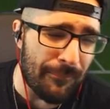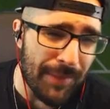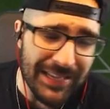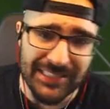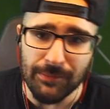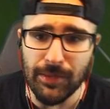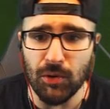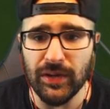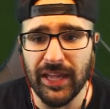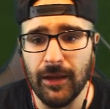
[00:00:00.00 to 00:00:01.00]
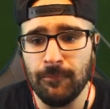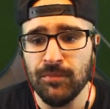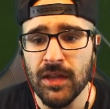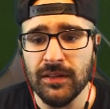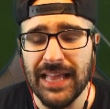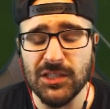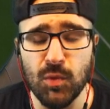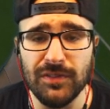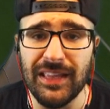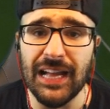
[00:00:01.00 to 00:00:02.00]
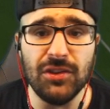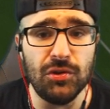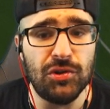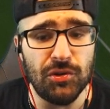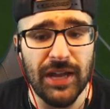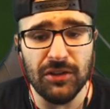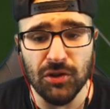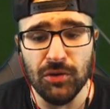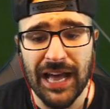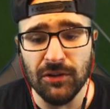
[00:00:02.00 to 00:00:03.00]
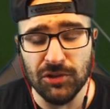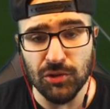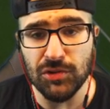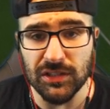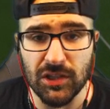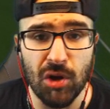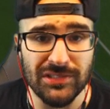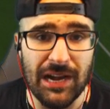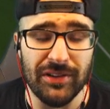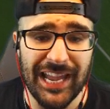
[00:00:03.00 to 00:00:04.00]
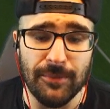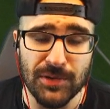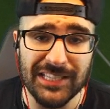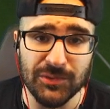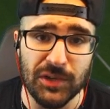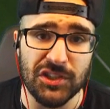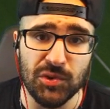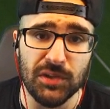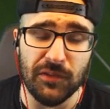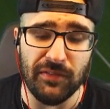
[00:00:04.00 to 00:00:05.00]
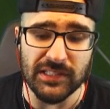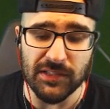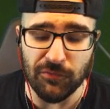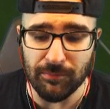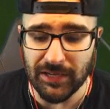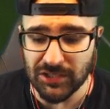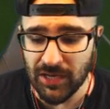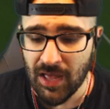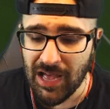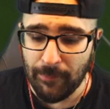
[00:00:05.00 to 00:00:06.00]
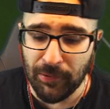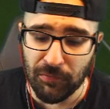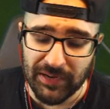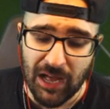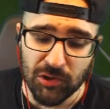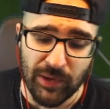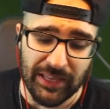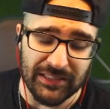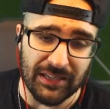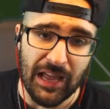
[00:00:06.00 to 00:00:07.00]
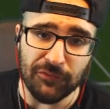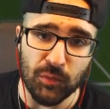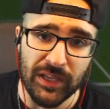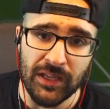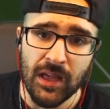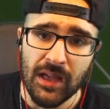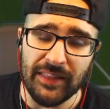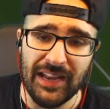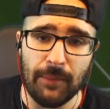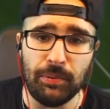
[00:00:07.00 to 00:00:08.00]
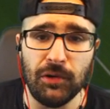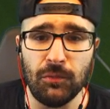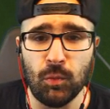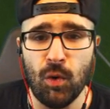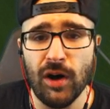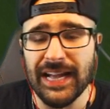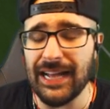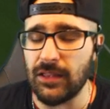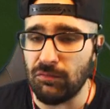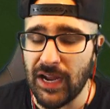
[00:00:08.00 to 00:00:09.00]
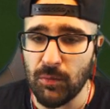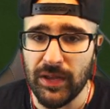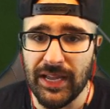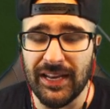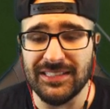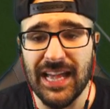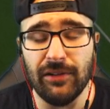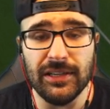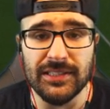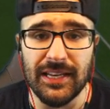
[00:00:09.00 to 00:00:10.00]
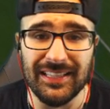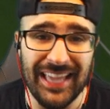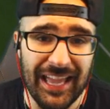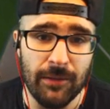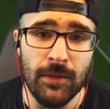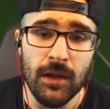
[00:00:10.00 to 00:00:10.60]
amazing middle cam. That's one thing I do to do now too, to close out games when I switch into a defensive formation. I put Ronaldo at like the left wing, and then I put Walcott at the right wing, and it's Eriksson at cam,